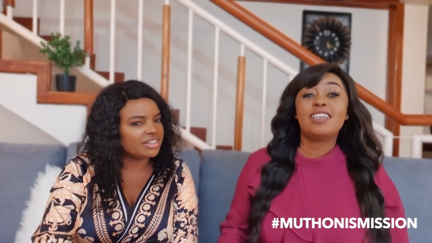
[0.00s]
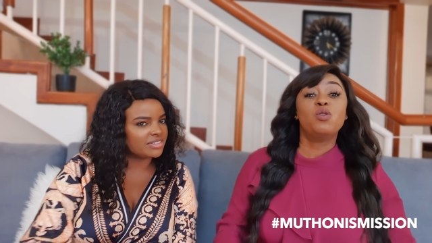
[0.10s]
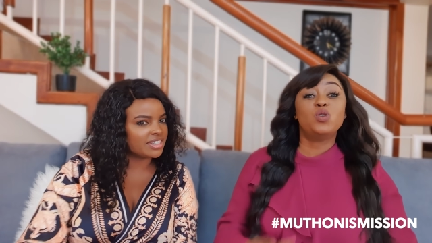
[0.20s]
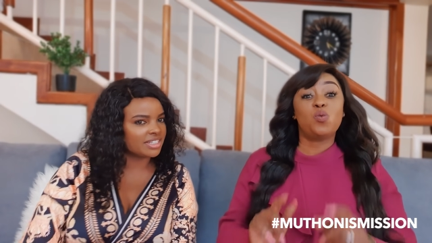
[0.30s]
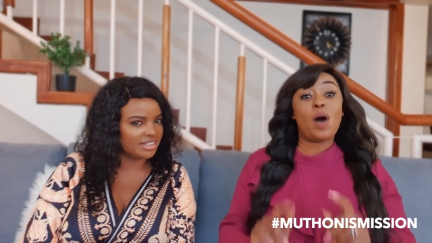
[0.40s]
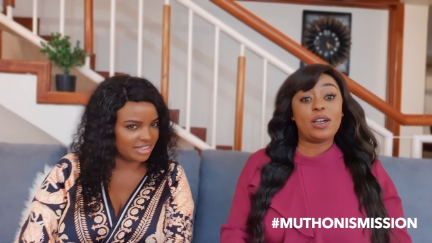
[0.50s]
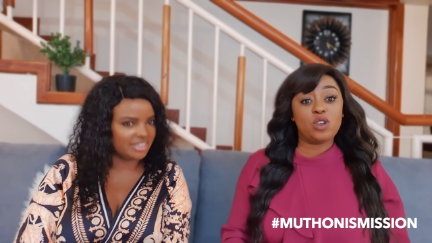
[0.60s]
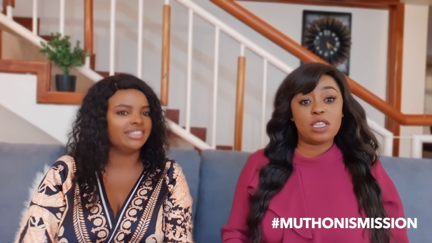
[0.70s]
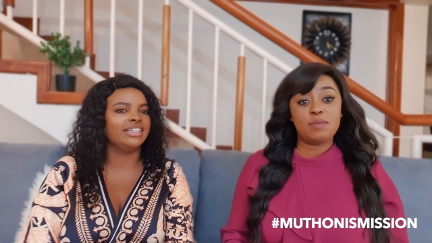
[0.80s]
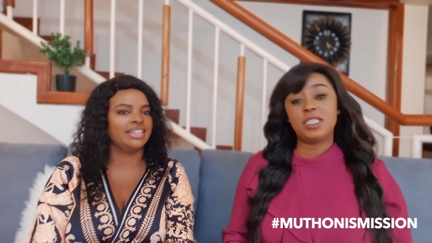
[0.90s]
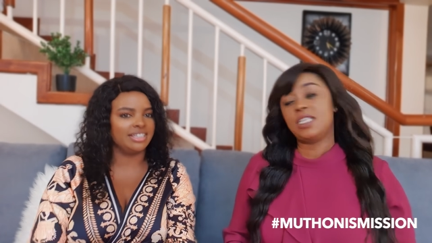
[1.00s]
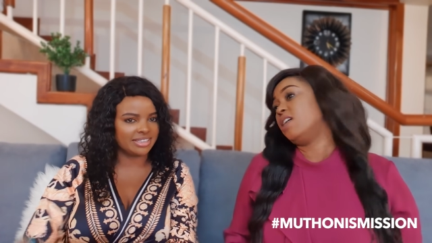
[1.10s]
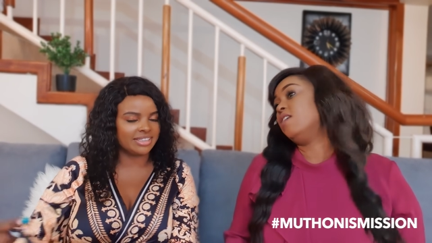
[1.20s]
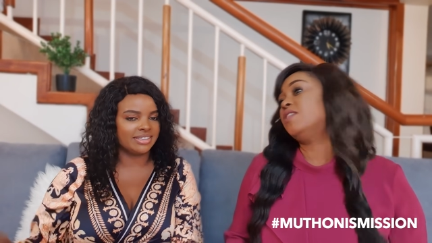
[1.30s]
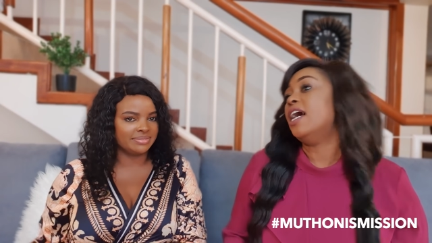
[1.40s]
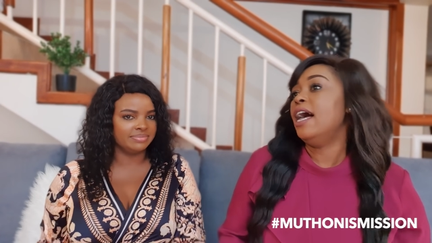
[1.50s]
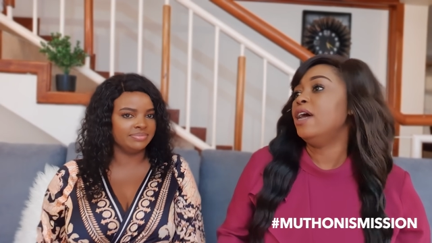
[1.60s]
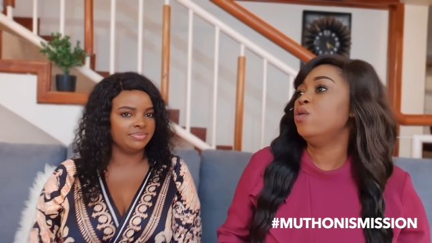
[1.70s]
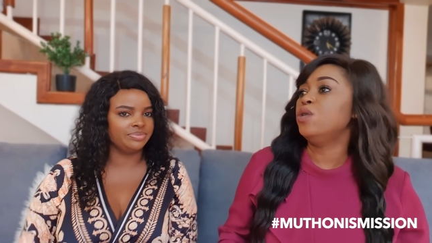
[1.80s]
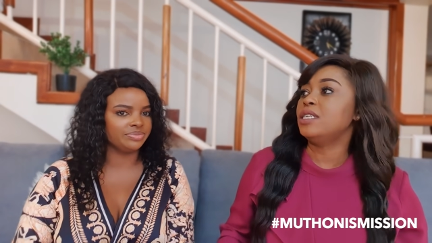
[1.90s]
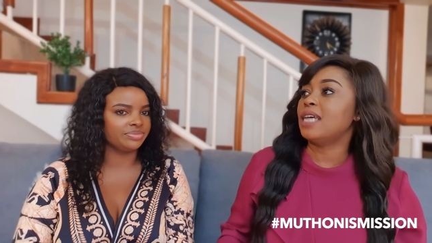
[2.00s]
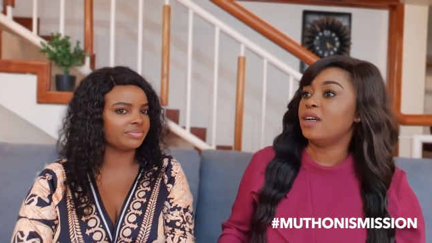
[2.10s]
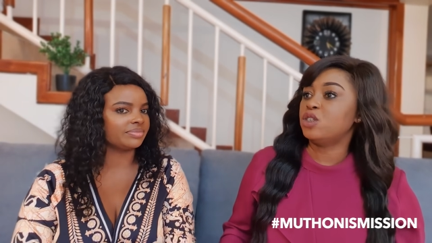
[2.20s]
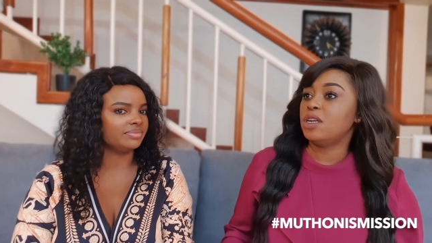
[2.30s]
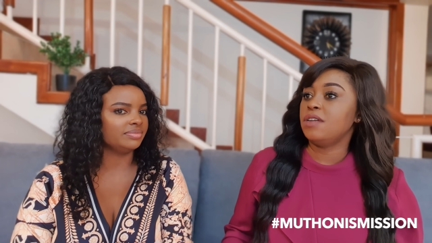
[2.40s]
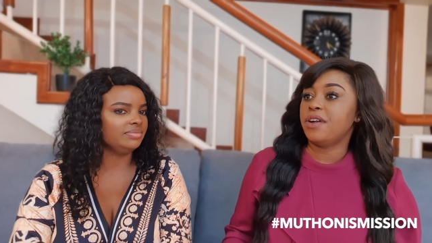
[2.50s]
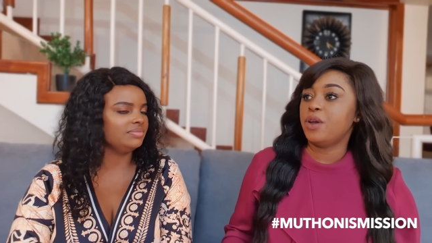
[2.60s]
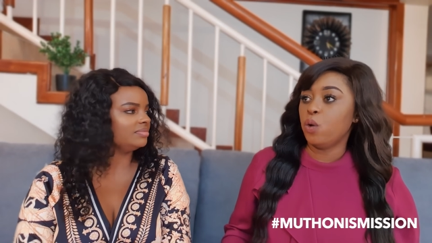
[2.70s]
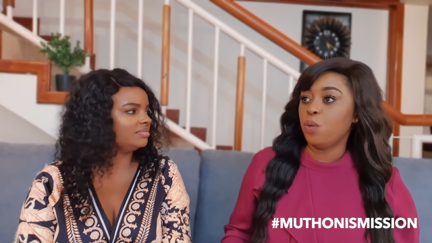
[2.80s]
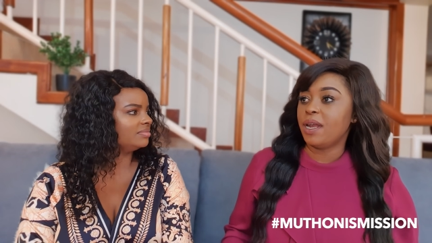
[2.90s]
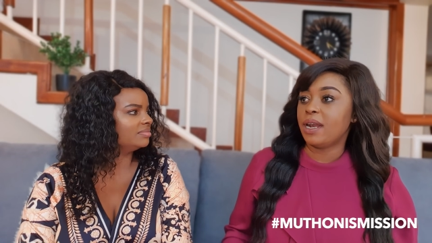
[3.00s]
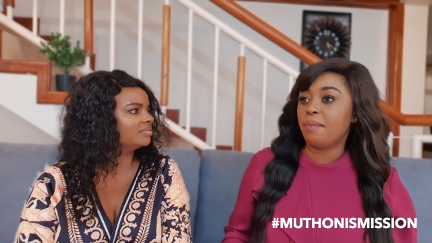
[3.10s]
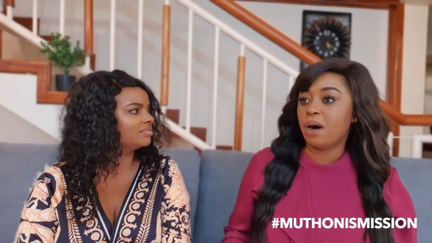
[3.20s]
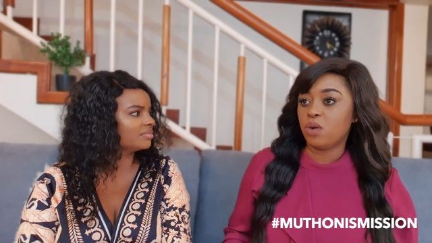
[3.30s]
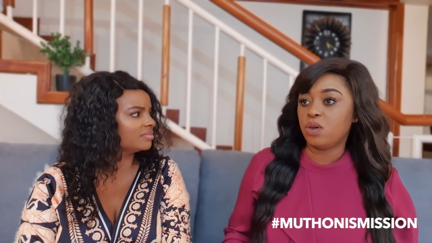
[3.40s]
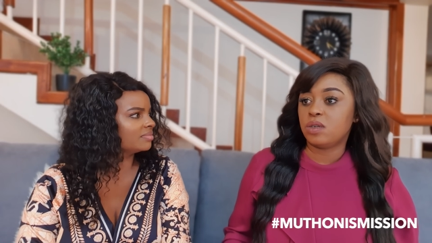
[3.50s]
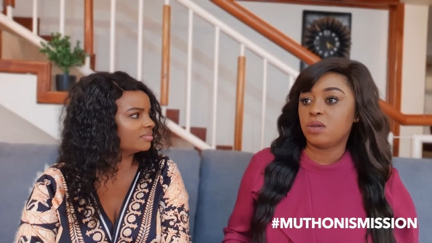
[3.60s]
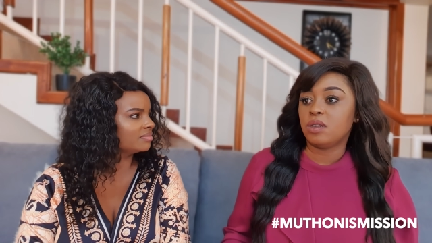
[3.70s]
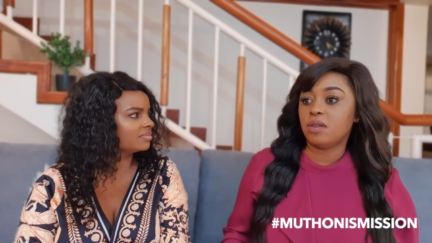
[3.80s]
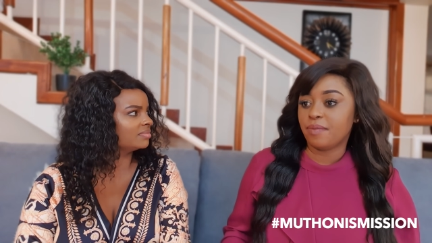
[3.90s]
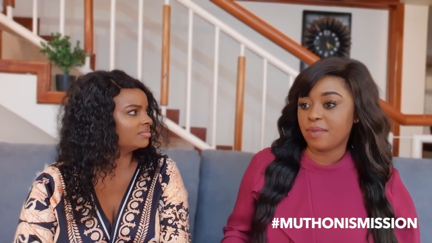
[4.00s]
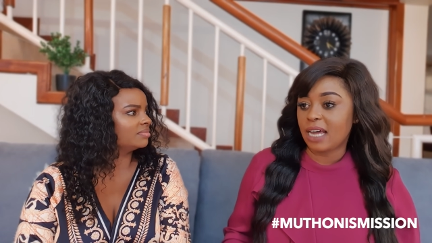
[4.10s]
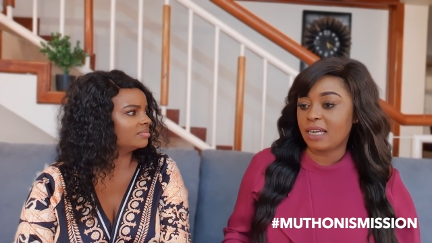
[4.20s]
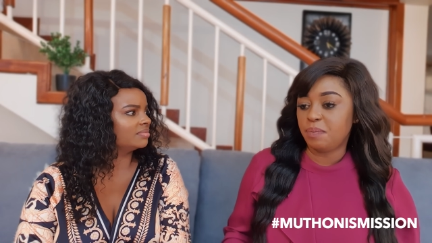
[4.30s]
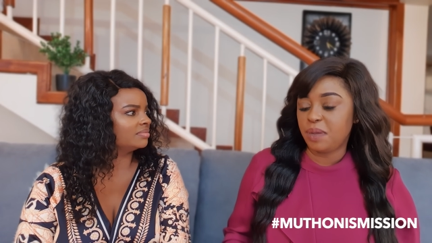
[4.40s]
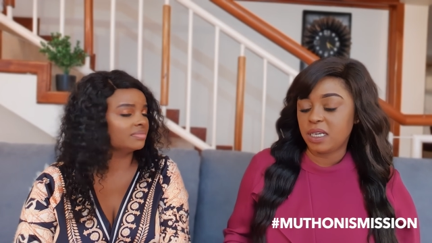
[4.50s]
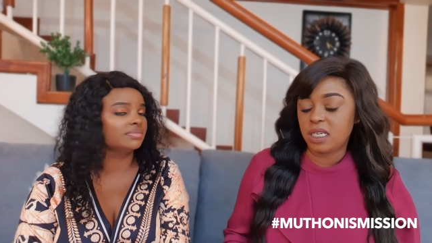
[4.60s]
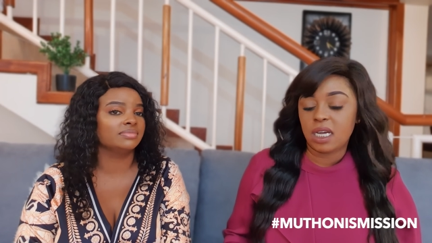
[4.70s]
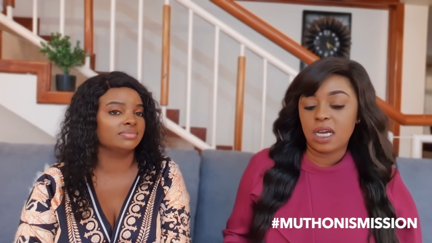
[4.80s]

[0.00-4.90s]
Speaker 1: Who's worked on themselves yes. mm-hmm. and who is actually very open about that bit